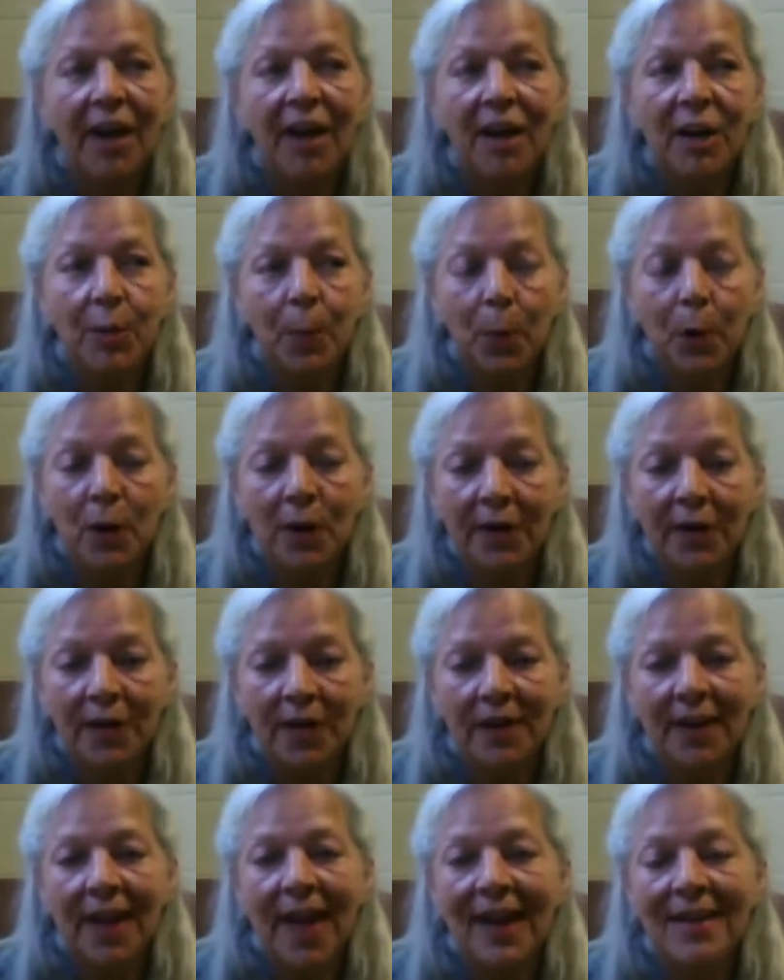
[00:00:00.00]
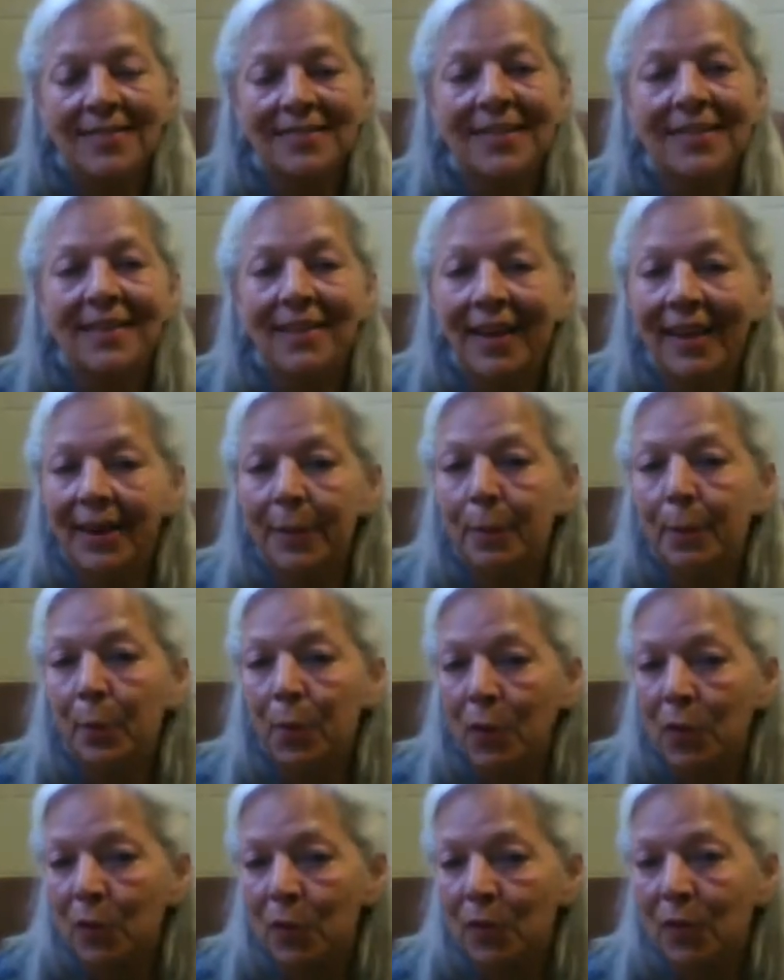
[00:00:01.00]
You put it in the closet and let it
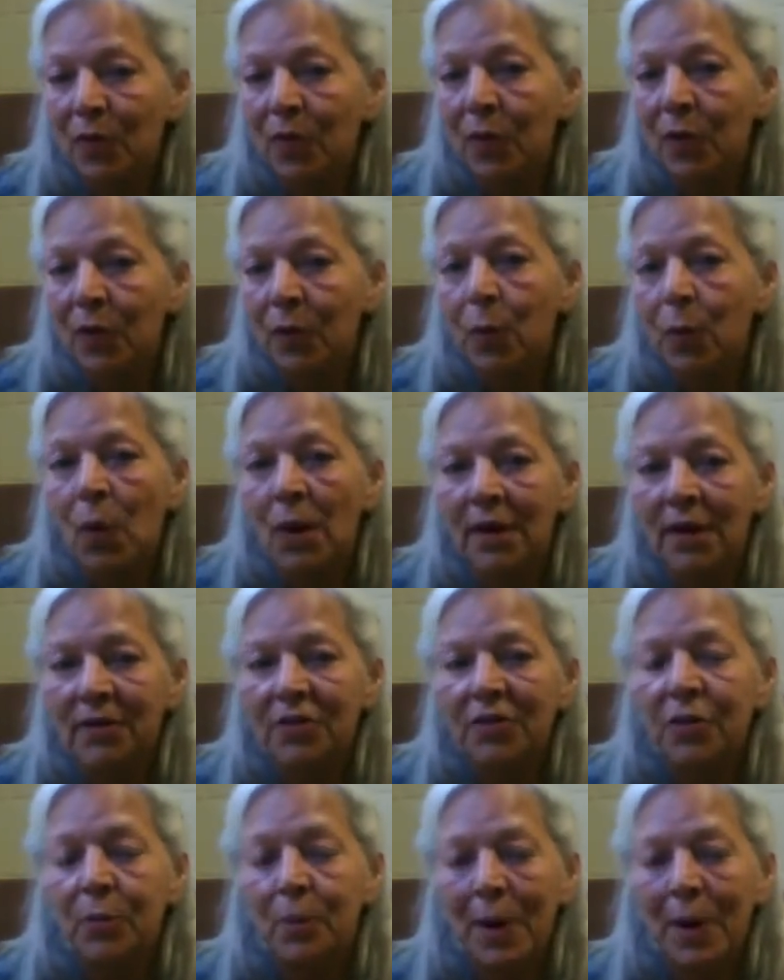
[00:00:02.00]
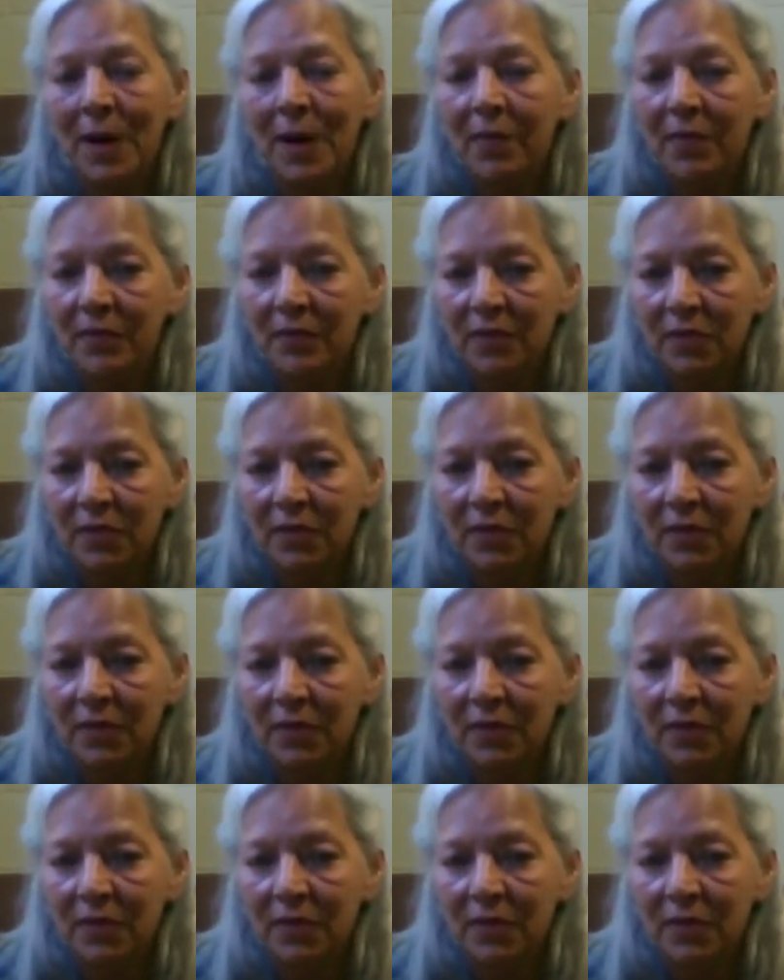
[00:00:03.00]
brew for 1 to 2 months,